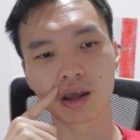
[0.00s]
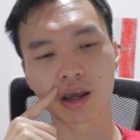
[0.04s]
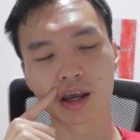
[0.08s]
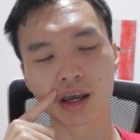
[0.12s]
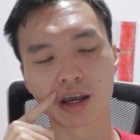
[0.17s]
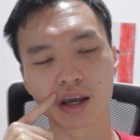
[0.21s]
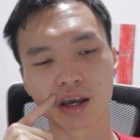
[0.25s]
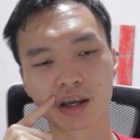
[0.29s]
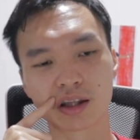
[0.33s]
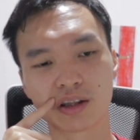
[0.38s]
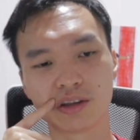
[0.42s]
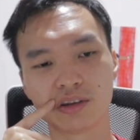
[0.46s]

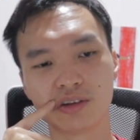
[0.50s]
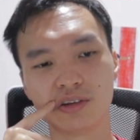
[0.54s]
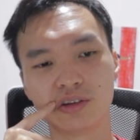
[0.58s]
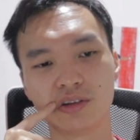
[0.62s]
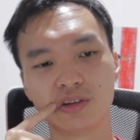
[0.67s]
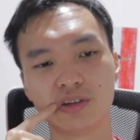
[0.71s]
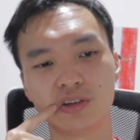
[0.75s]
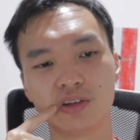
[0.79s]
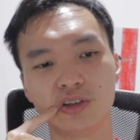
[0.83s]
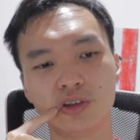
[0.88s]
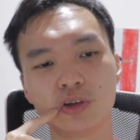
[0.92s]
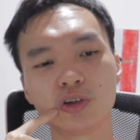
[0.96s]

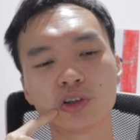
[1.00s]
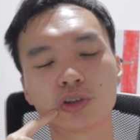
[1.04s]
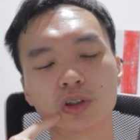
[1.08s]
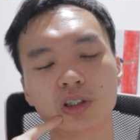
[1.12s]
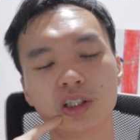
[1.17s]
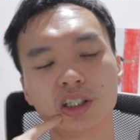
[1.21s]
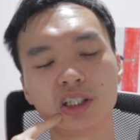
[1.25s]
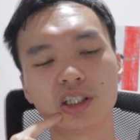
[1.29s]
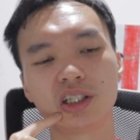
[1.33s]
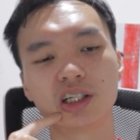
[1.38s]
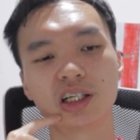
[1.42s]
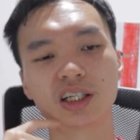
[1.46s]
And
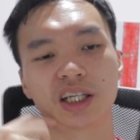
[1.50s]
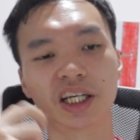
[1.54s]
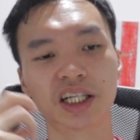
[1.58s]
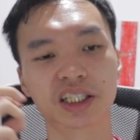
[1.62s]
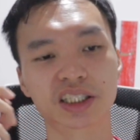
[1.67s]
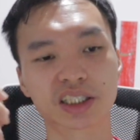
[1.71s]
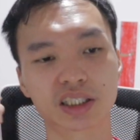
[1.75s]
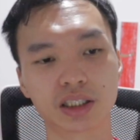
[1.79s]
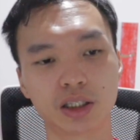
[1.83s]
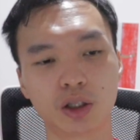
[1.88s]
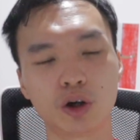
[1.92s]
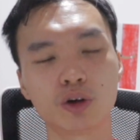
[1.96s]
usually
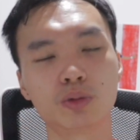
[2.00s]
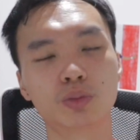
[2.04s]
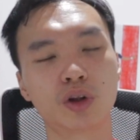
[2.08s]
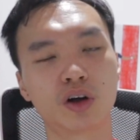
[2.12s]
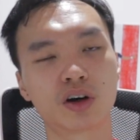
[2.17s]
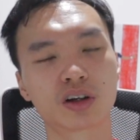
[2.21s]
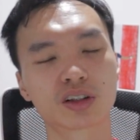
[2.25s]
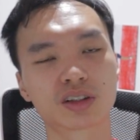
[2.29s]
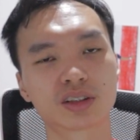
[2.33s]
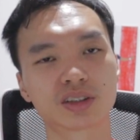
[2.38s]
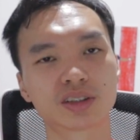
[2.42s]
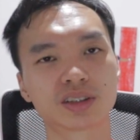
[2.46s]
against low
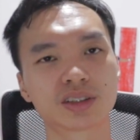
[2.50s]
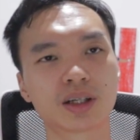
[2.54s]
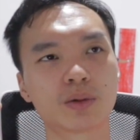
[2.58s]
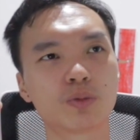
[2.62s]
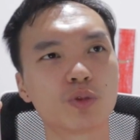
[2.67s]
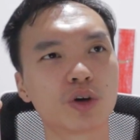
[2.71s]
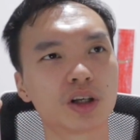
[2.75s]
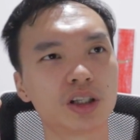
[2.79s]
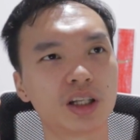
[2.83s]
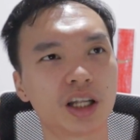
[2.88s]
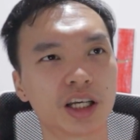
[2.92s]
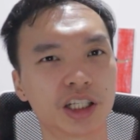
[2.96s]
block,
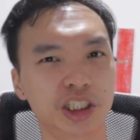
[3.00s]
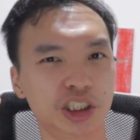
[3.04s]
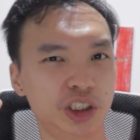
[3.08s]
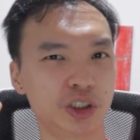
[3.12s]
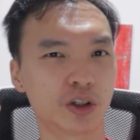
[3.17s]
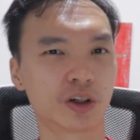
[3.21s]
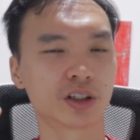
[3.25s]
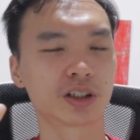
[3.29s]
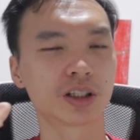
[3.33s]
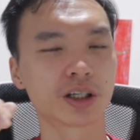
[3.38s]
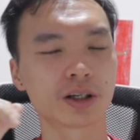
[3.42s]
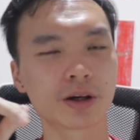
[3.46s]
someone like
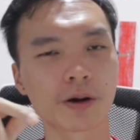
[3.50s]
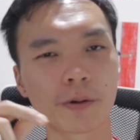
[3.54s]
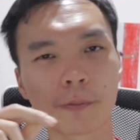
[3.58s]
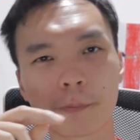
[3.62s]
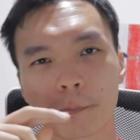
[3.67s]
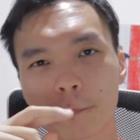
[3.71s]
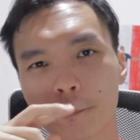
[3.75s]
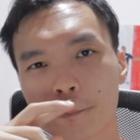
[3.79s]
Jota,